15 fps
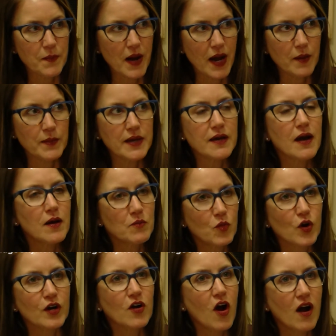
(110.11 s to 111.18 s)
I become
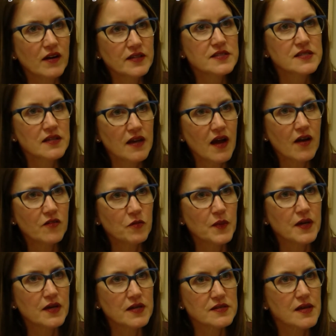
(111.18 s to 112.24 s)
more cognizant of
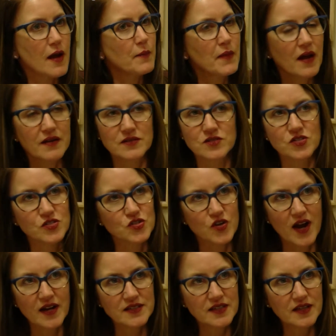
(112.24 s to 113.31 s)
because I'm not as
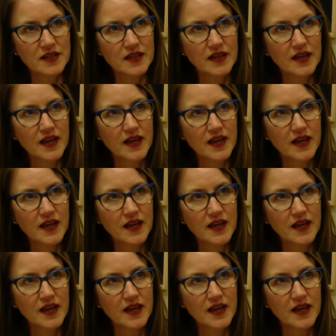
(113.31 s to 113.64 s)
distracted.